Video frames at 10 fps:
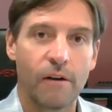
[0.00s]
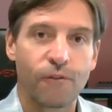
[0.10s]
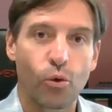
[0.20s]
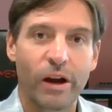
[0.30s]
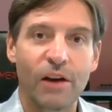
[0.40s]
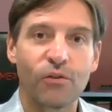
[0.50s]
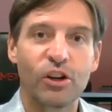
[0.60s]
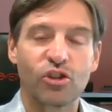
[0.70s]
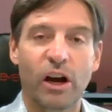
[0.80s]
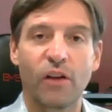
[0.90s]
for every
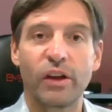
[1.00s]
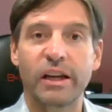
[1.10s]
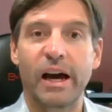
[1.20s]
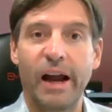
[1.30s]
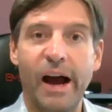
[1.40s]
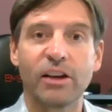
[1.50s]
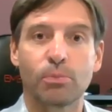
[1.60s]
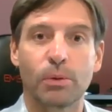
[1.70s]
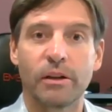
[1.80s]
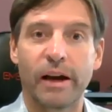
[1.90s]
child that got
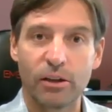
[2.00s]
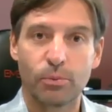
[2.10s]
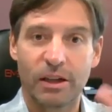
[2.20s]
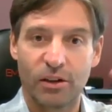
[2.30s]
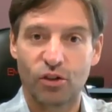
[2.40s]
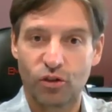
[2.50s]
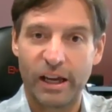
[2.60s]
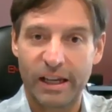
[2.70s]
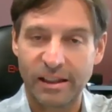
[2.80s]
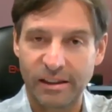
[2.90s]
hospitalized, because you're
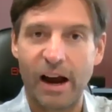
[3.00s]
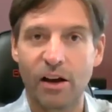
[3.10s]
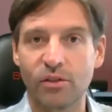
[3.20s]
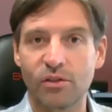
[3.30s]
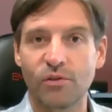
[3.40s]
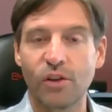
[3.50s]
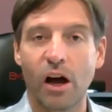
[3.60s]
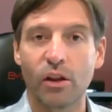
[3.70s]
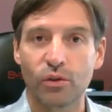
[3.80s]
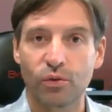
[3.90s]
taking thousands of
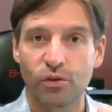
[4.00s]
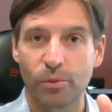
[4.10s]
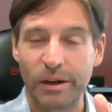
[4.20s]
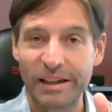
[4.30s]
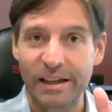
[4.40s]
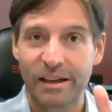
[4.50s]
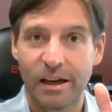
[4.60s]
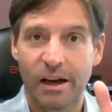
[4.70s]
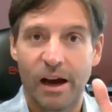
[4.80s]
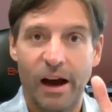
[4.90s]
dollars for somebody to get
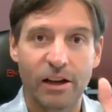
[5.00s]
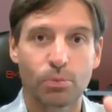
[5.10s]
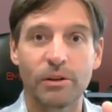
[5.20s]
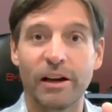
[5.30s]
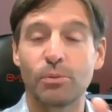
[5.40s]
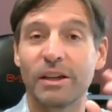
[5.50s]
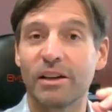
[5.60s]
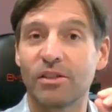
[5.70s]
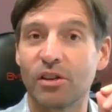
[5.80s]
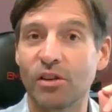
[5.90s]
hospitalized
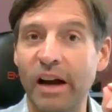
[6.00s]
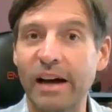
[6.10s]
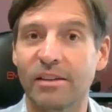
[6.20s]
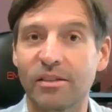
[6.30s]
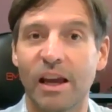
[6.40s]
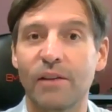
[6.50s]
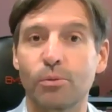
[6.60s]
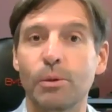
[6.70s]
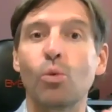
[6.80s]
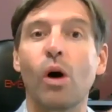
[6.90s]
because they're not safe
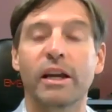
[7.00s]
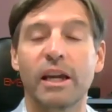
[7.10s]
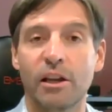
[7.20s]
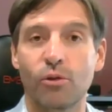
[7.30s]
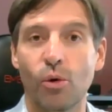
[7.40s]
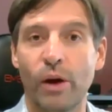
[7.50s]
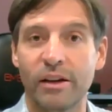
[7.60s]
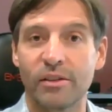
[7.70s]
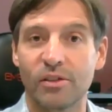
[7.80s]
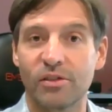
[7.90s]
to be walking around
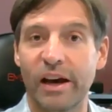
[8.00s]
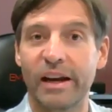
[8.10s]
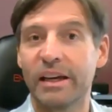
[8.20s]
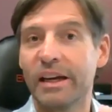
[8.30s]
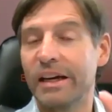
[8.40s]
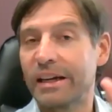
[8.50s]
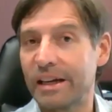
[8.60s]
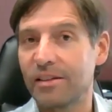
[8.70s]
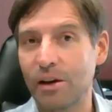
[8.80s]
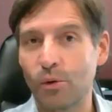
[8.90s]
in society.
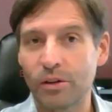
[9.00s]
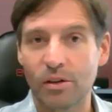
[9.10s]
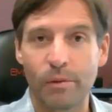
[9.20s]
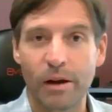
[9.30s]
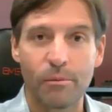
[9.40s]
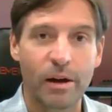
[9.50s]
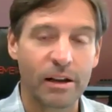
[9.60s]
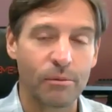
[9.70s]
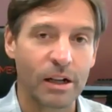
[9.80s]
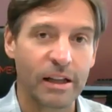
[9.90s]
Kids that went to
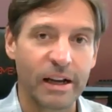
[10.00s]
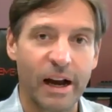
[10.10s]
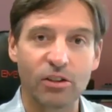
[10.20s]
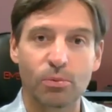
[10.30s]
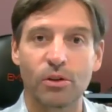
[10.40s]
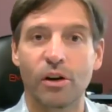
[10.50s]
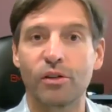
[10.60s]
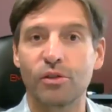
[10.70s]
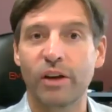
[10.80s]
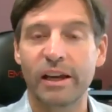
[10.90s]
Meadow Lake Hospital or
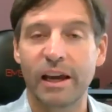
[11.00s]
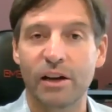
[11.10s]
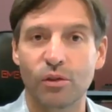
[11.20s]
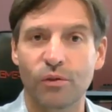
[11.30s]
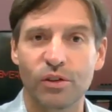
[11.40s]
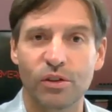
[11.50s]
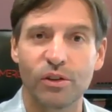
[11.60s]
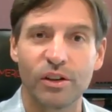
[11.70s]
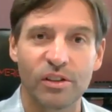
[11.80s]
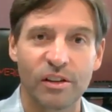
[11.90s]
other psychiatric
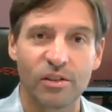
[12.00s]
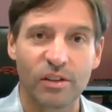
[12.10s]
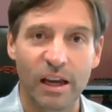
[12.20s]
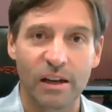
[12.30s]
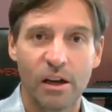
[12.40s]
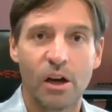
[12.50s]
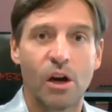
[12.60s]
facilities in the state